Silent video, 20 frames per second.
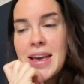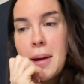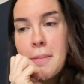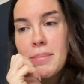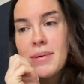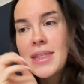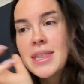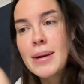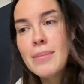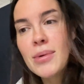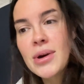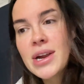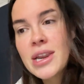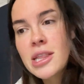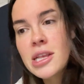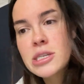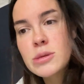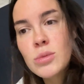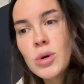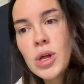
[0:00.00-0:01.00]
But then I'm looking at
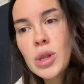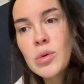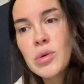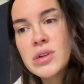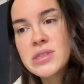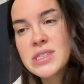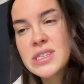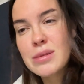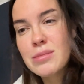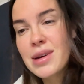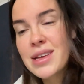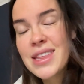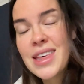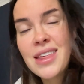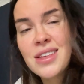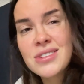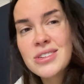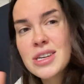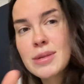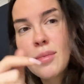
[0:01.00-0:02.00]
the smaller ones and I'm like,
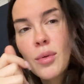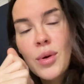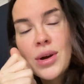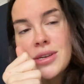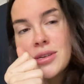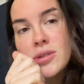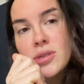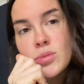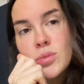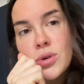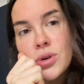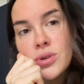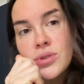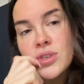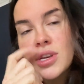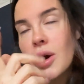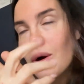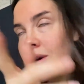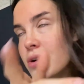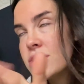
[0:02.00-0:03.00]
that's going to be way too small,
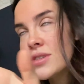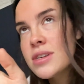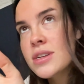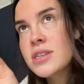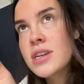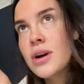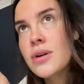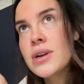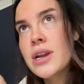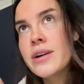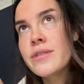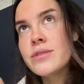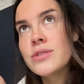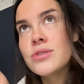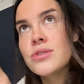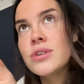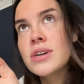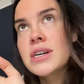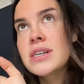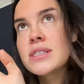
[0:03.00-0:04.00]
so I just need to go and have a
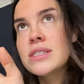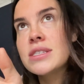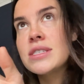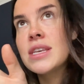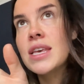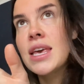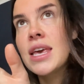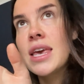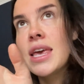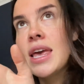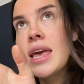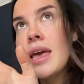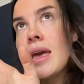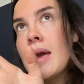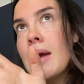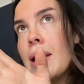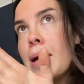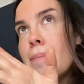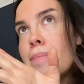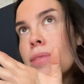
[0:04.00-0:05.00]
look and see
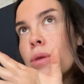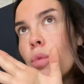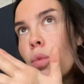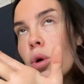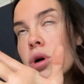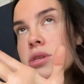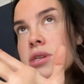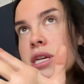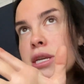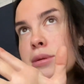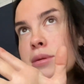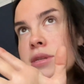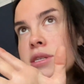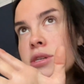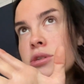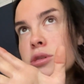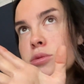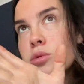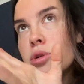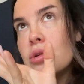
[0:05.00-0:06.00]
what's going to be
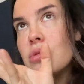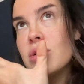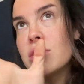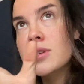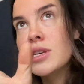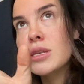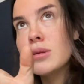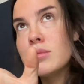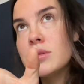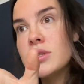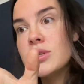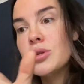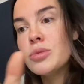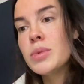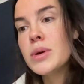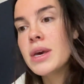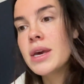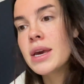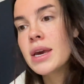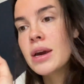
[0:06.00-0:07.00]
too small, what's going to be too
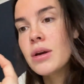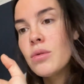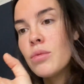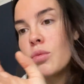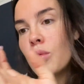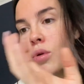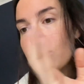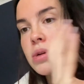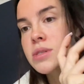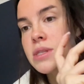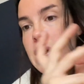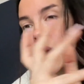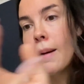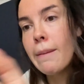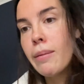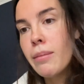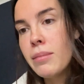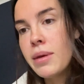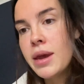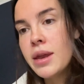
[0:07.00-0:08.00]
big, what's the
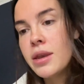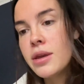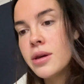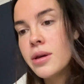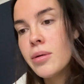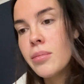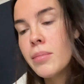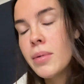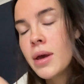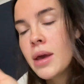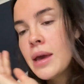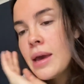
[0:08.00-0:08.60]
happy medium.